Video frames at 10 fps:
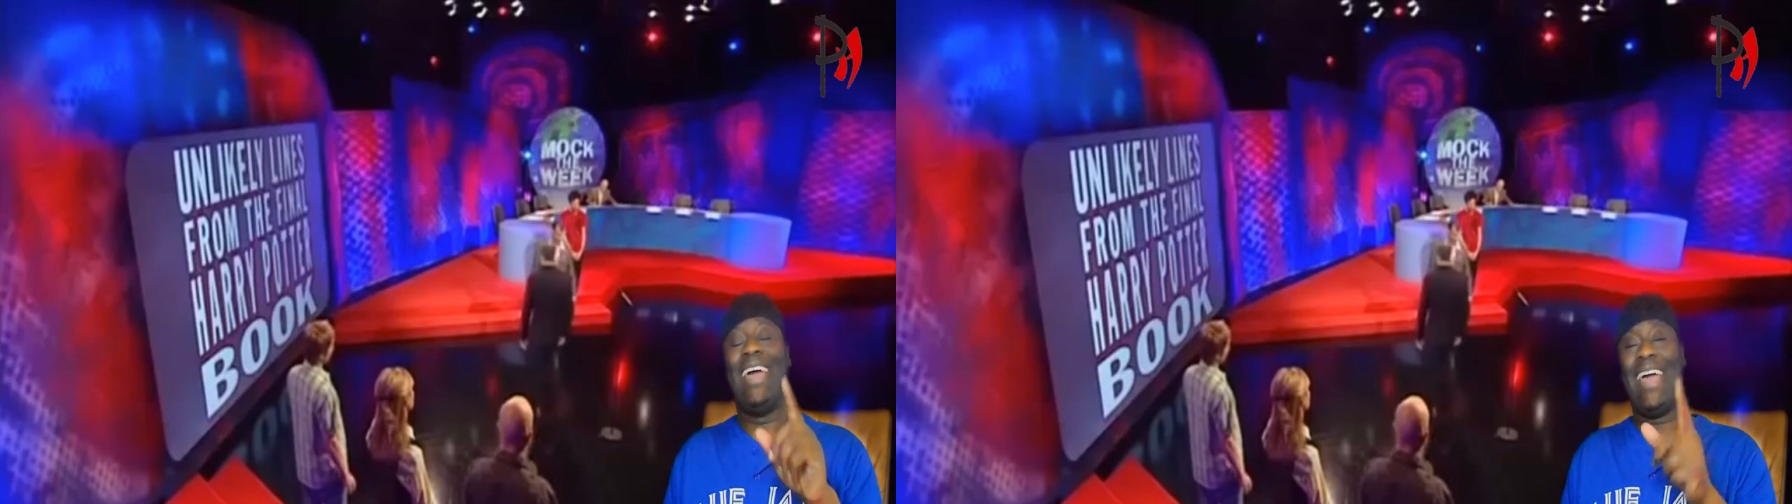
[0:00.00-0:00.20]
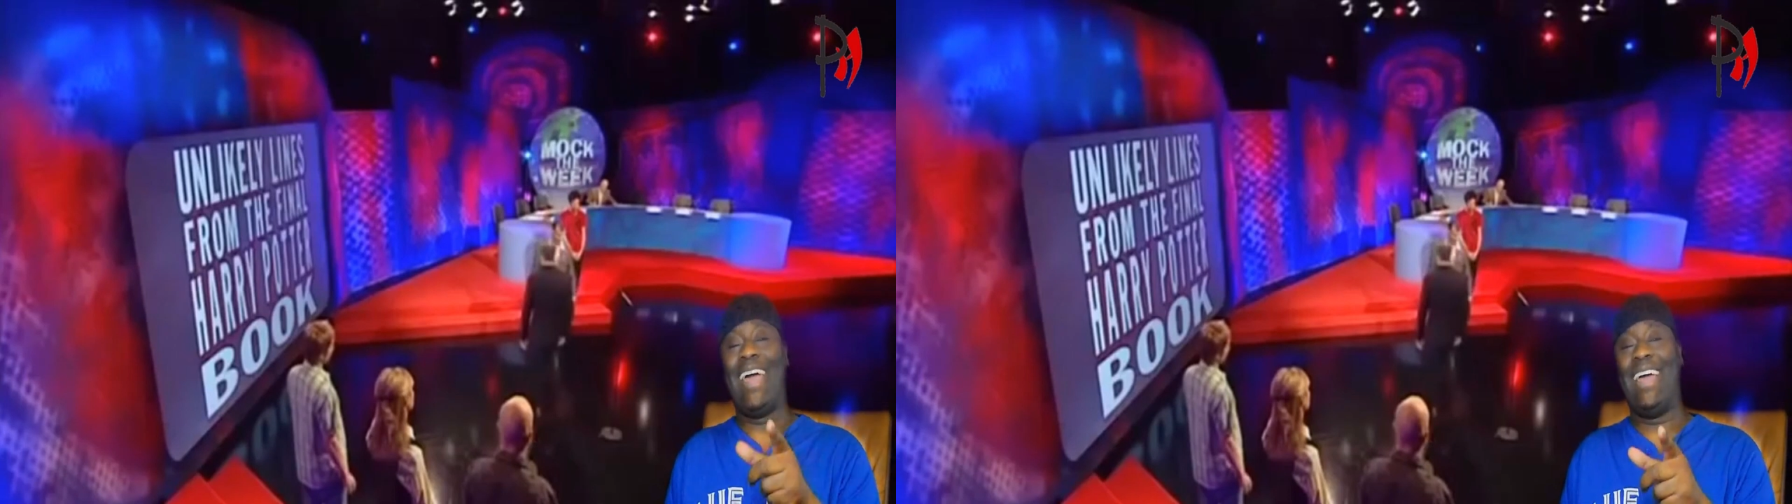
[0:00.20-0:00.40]

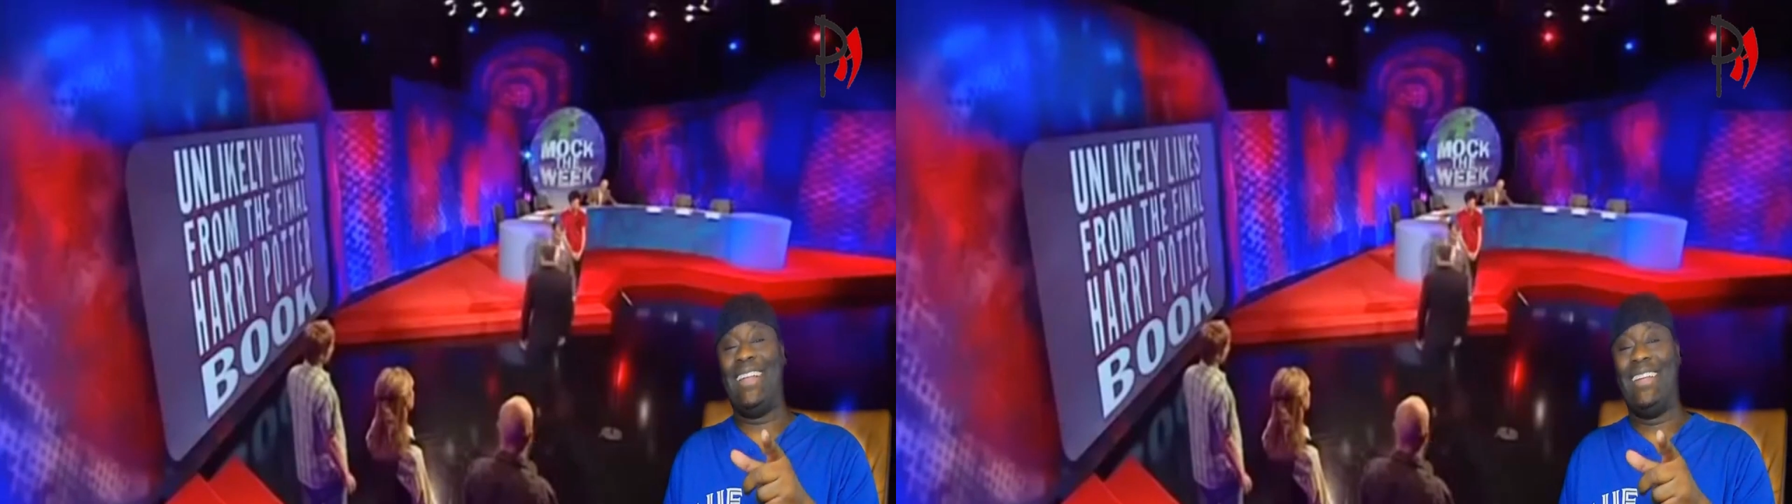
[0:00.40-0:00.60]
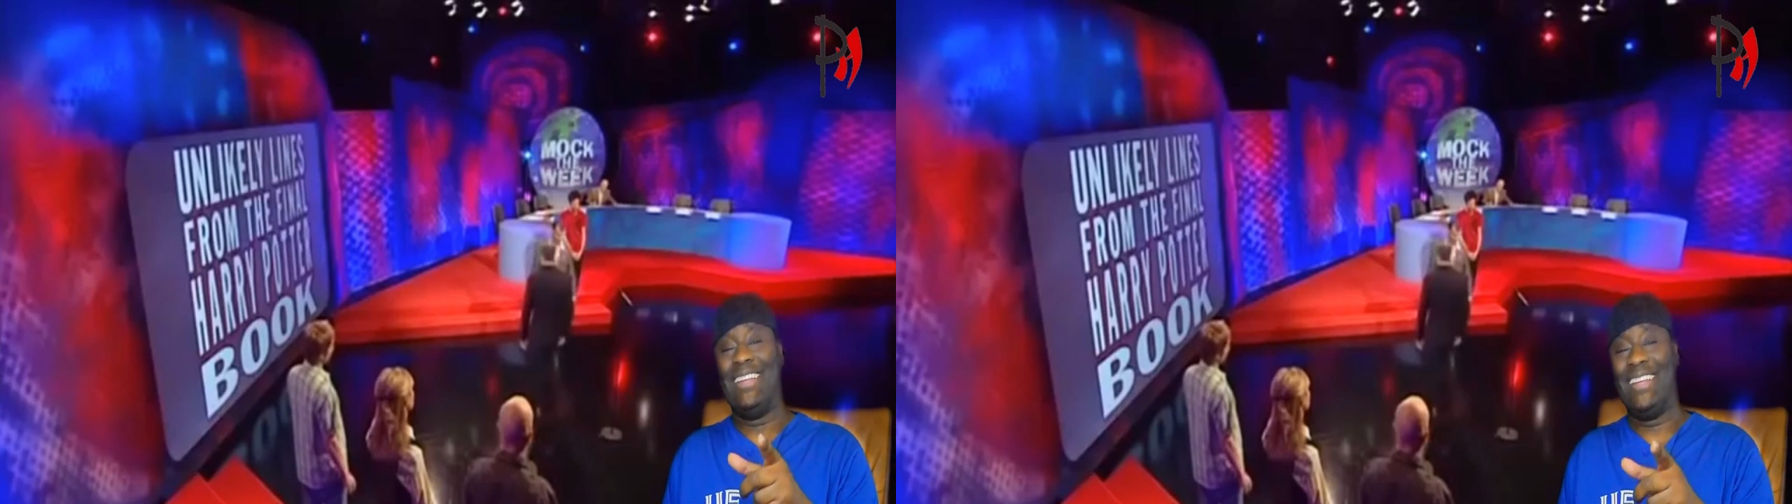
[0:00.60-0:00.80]

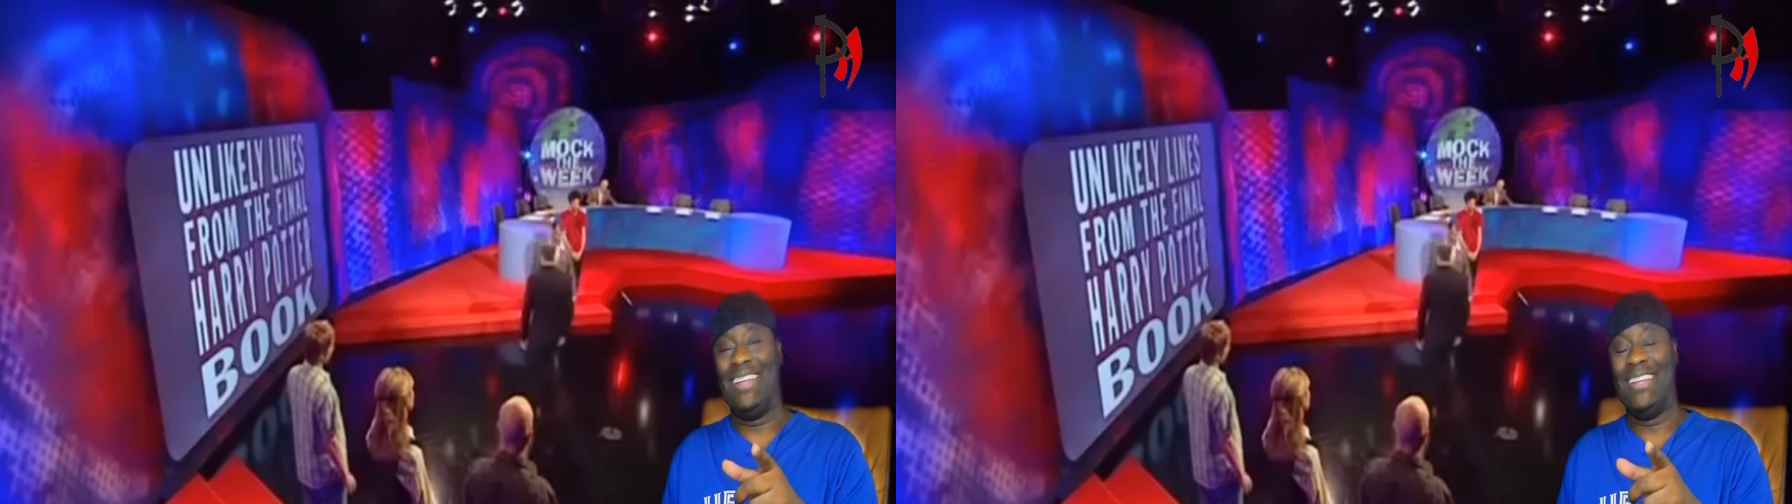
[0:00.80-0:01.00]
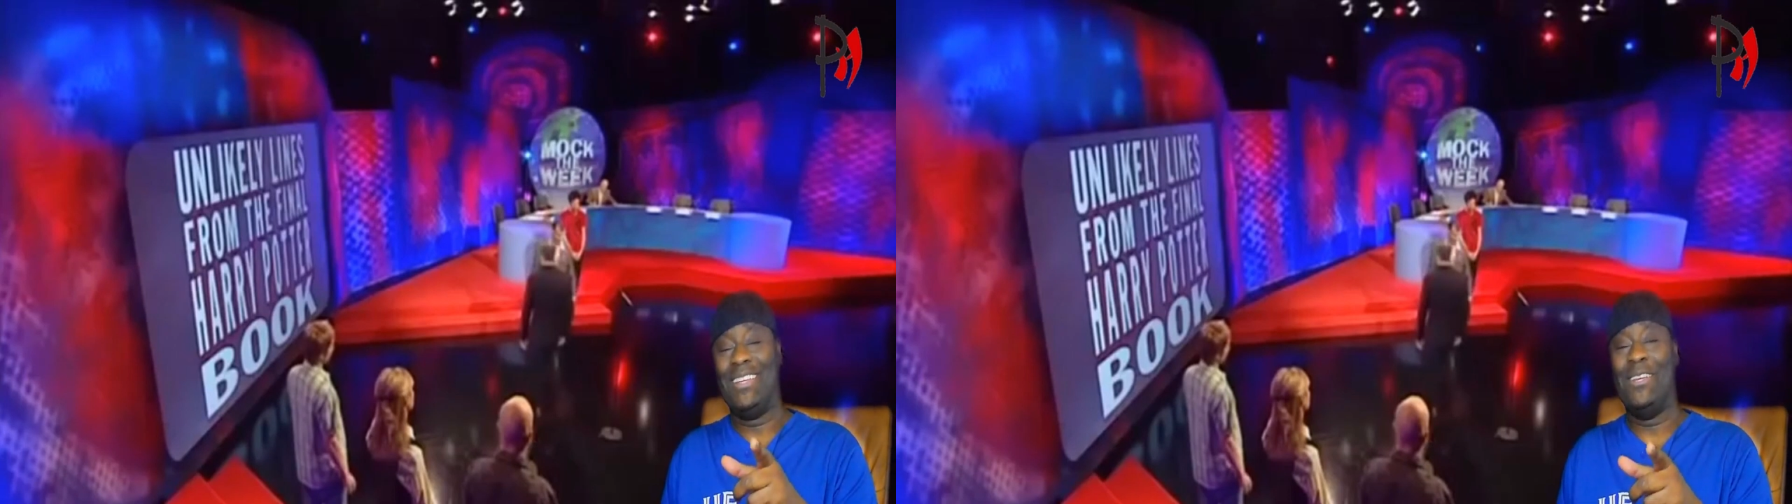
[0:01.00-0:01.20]
And
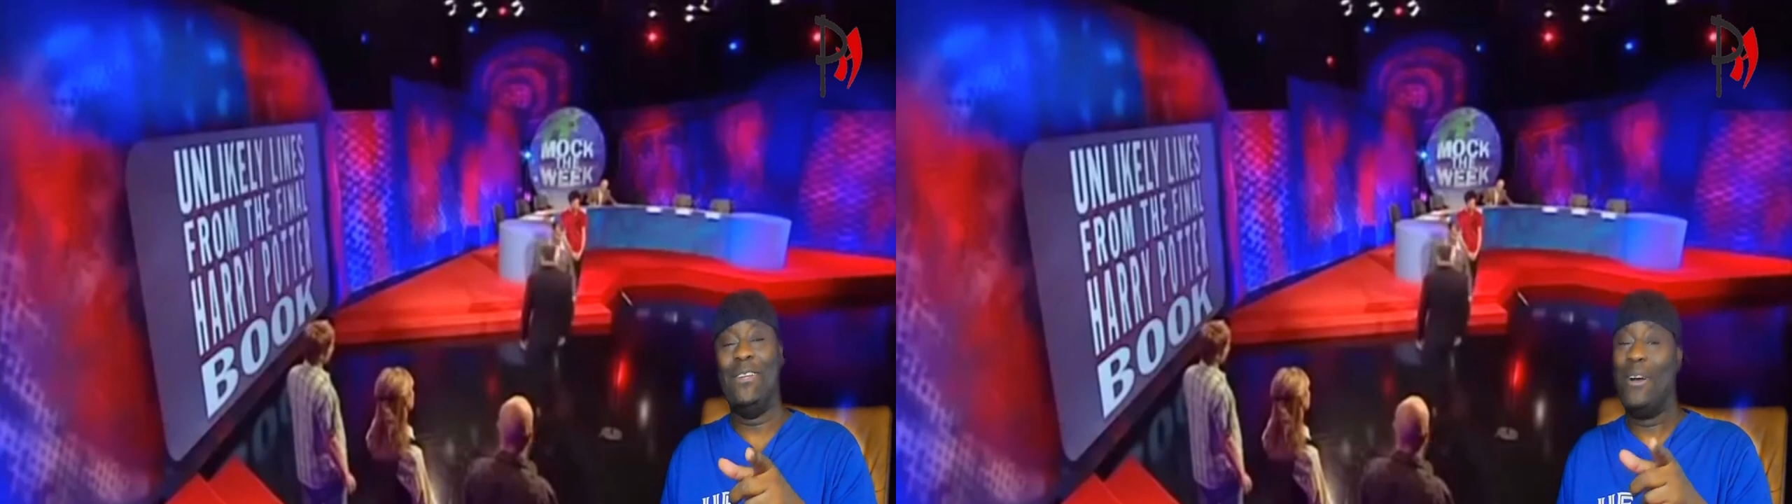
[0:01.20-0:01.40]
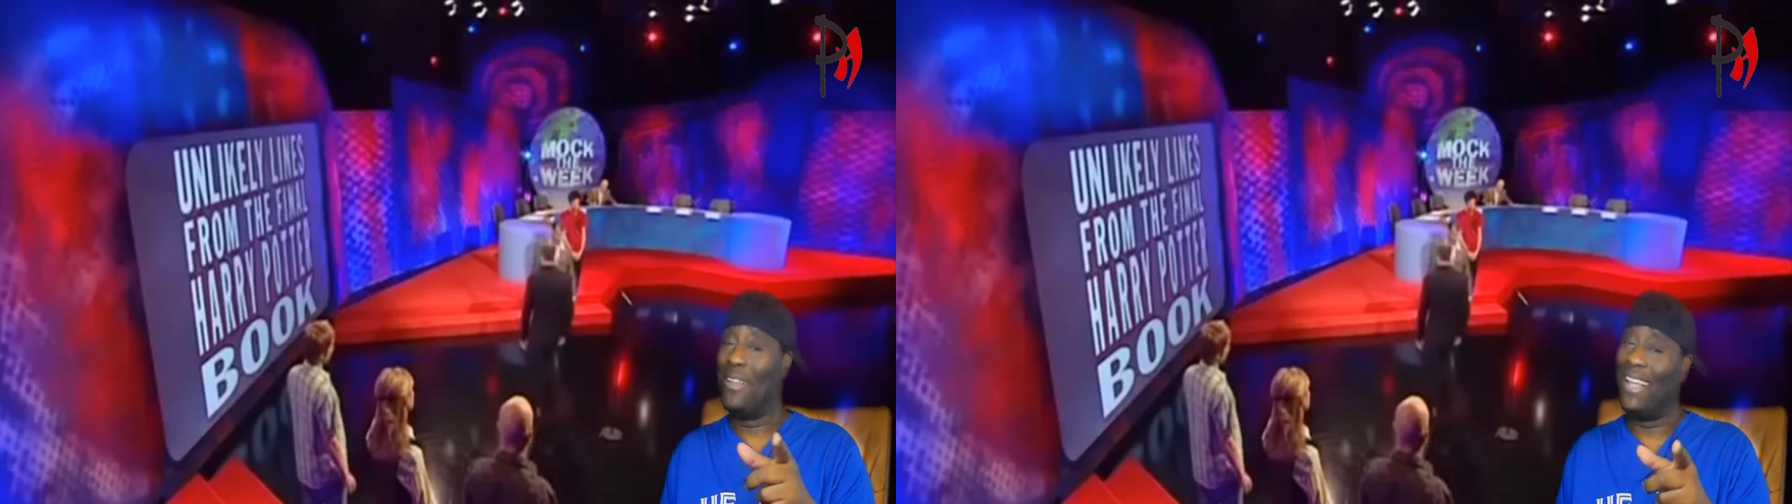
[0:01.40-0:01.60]

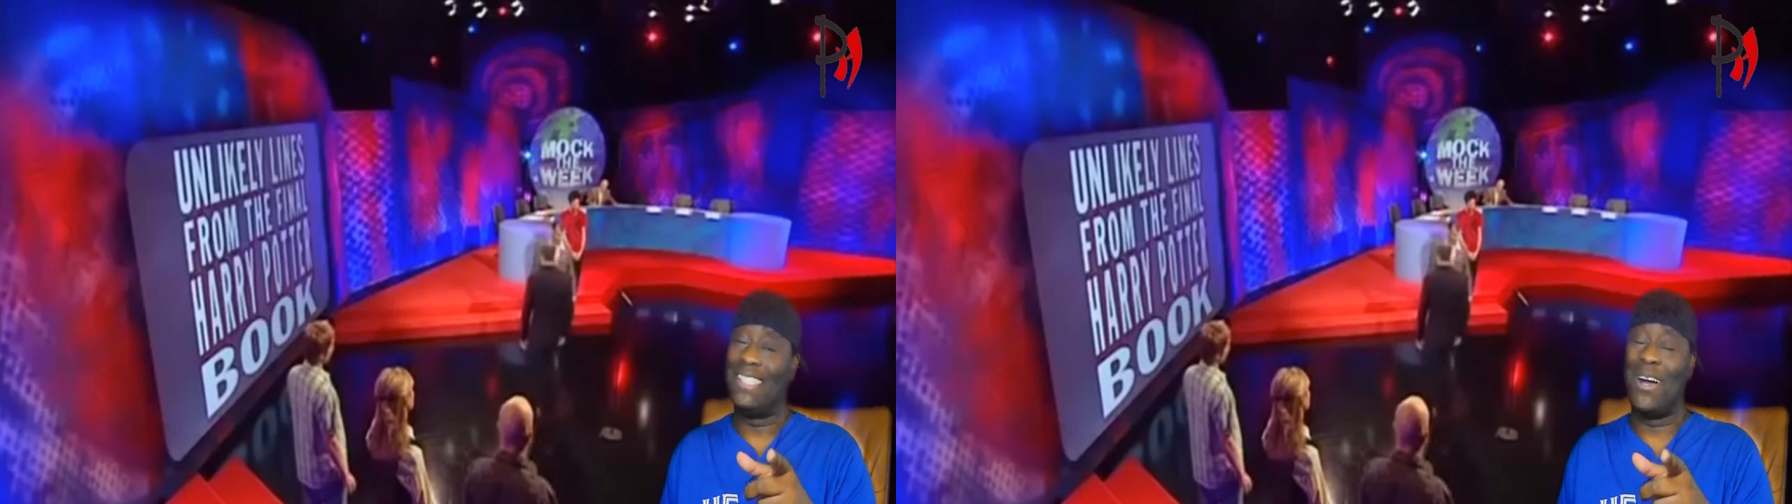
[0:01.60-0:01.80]
you know that's